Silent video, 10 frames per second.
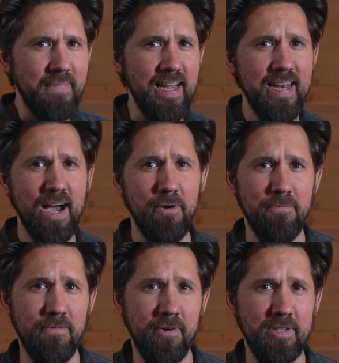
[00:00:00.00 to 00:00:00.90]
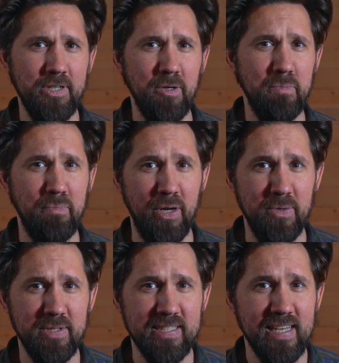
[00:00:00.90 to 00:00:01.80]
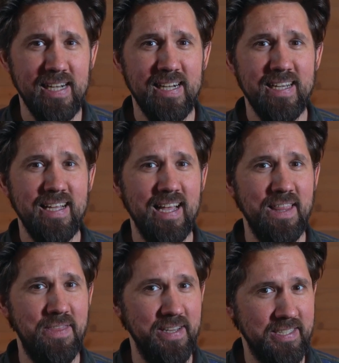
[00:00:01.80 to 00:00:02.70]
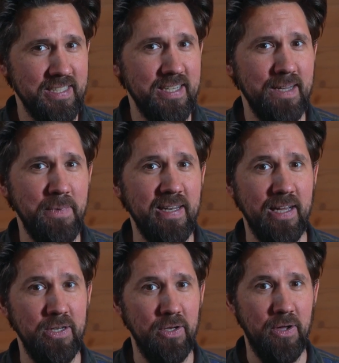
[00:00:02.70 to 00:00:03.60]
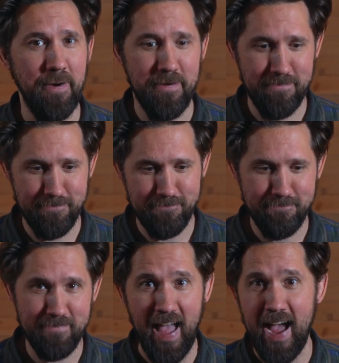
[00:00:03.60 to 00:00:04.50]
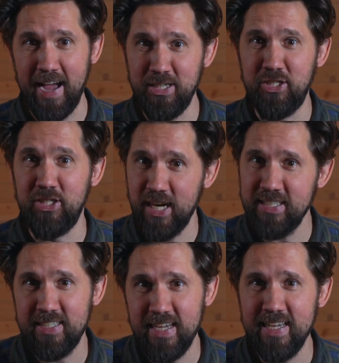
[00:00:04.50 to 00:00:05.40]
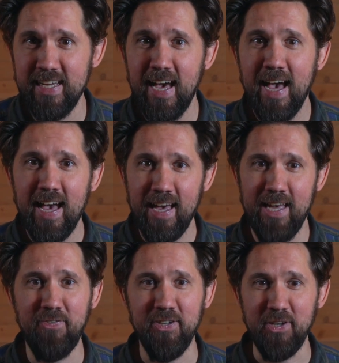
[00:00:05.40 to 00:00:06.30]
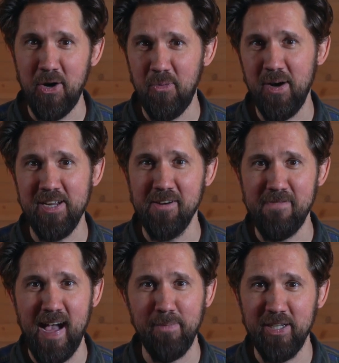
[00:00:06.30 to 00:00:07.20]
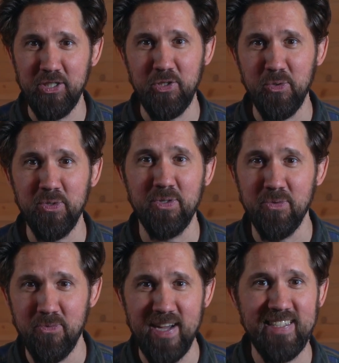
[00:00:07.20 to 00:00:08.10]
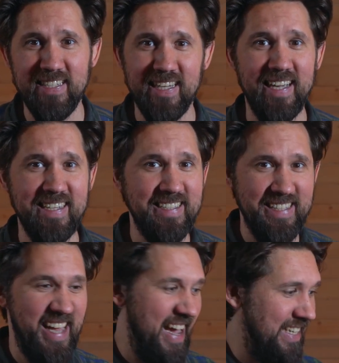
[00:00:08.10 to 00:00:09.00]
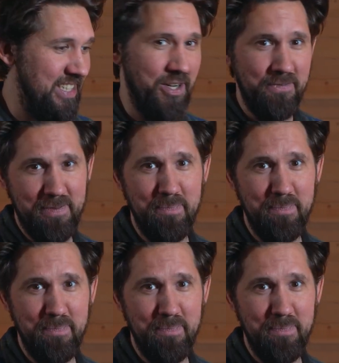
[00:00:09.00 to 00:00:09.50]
Now, for adult blokes, this is going to mean a lot of adjusting if you don't want your family jewels resting against the edge of the